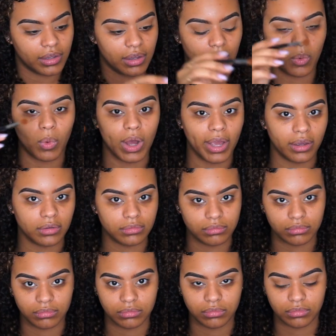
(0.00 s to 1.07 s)
a while.
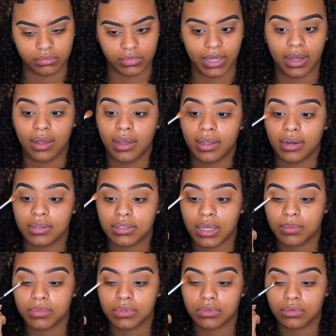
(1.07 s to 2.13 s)
Not
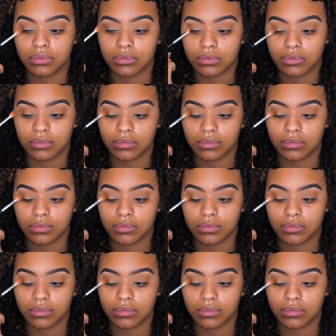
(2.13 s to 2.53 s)
anytime soon.